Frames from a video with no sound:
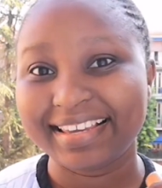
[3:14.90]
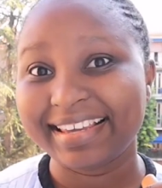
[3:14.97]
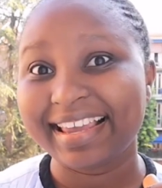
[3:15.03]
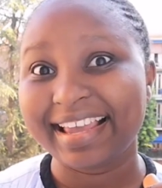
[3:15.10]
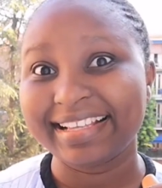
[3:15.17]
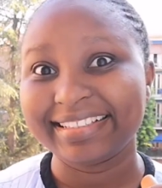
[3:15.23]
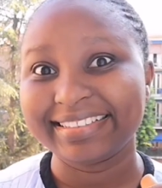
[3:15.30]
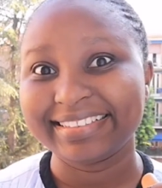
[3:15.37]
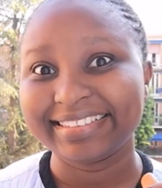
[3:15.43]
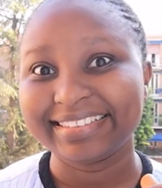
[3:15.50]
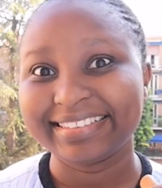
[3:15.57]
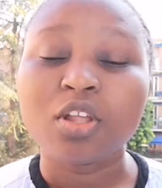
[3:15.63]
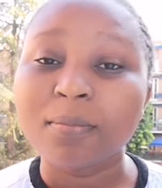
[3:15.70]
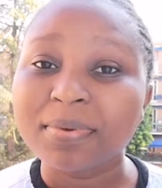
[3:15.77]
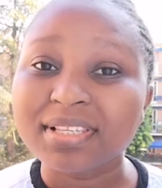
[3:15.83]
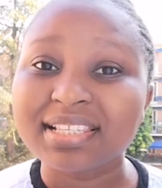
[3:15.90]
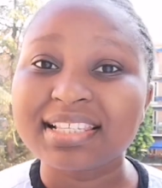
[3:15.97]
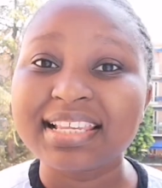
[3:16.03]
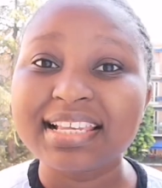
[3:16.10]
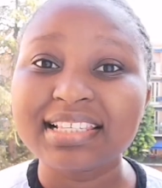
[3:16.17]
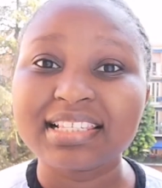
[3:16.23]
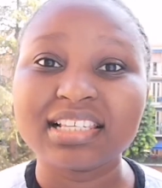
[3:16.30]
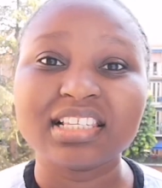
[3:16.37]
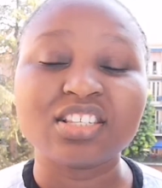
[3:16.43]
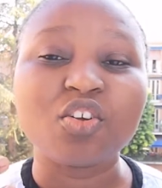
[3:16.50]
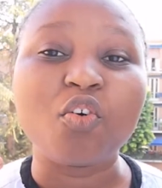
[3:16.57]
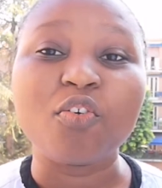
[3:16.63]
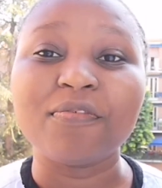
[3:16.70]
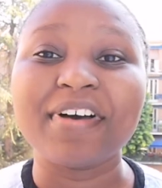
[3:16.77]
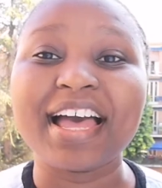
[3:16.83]
can. Number six
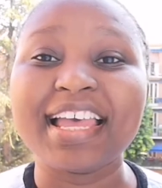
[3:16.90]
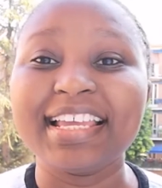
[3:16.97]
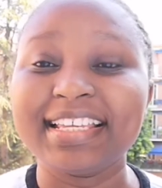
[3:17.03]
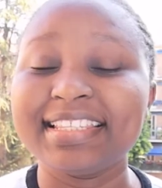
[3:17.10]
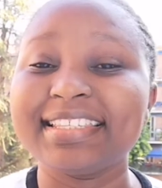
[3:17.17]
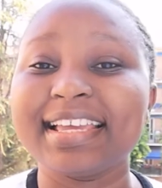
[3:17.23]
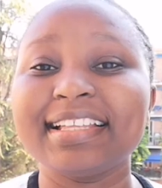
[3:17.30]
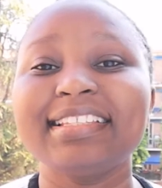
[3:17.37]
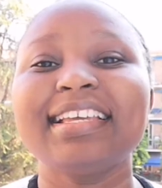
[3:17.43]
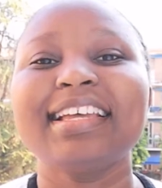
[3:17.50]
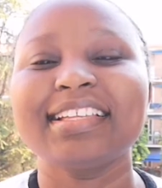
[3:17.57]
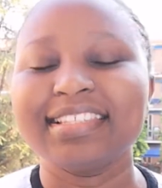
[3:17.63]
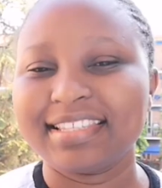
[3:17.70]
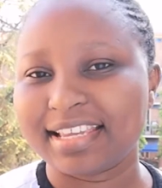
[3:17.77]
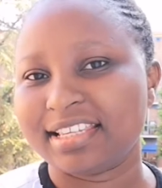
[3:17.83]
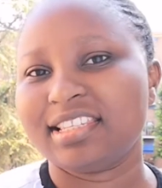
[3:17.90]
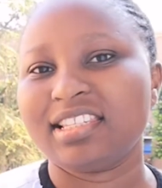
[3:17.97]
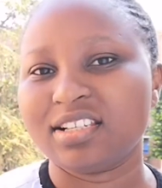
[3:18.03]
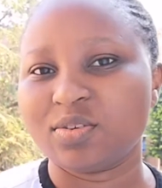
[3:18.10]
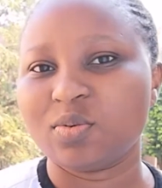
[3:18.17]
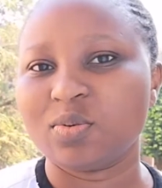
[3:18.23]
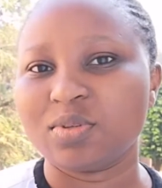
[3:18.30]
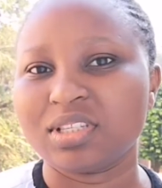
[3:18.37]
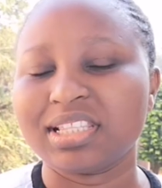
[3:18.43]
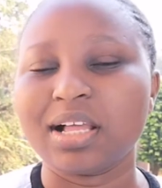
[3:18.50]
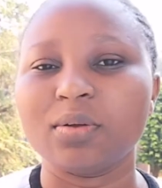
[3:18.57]
is overheated testicles.